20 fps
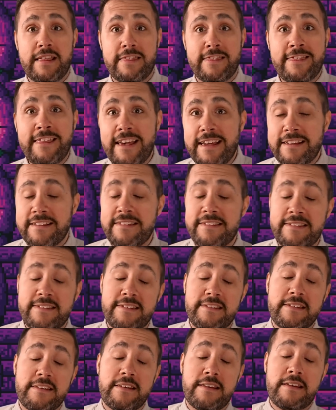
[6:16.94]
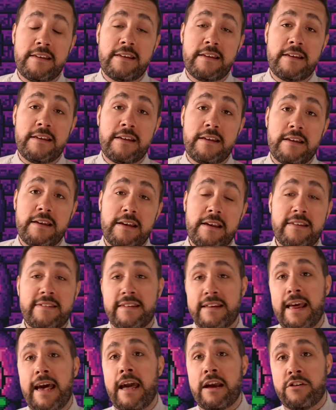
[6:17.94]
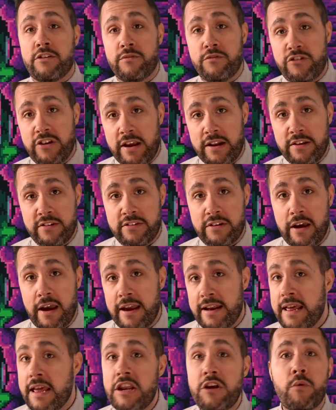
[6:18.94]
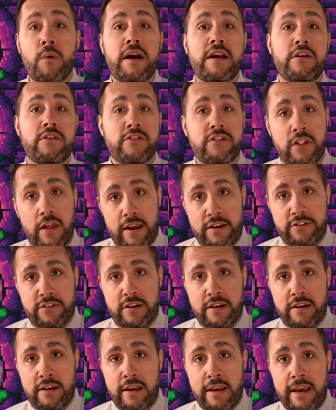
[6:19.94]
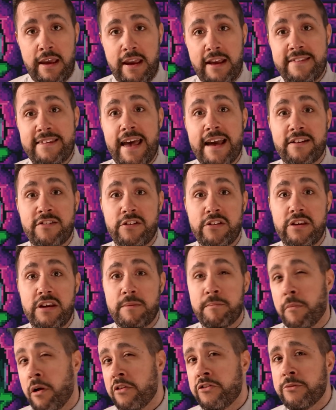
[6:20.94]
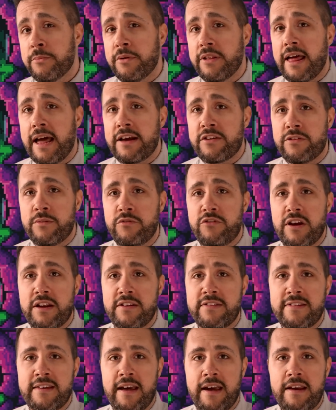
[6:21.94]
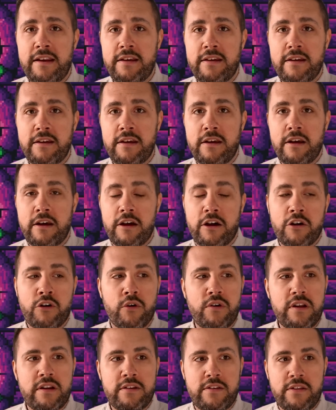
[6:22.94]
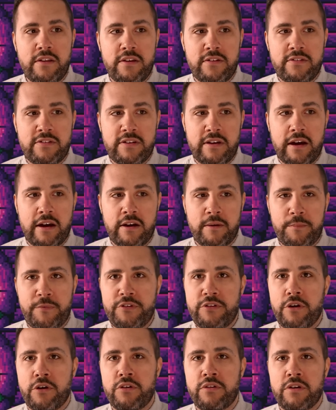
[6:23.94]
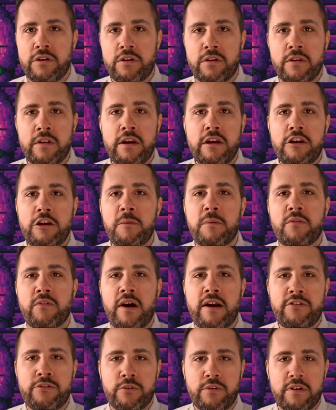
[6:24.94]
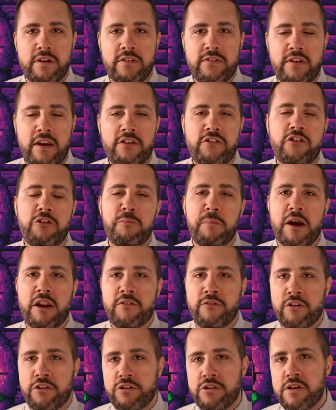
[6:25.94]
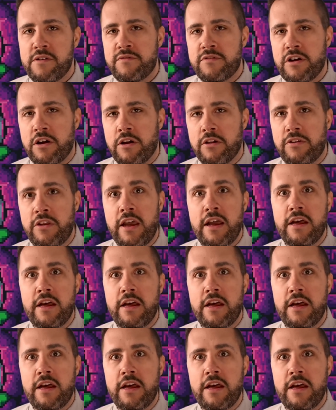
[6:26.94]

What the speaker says: This is an act of genocide, any way you slice it. It's actually multiple acts of genocide. According to this obscure little human rights organization you might have heard of called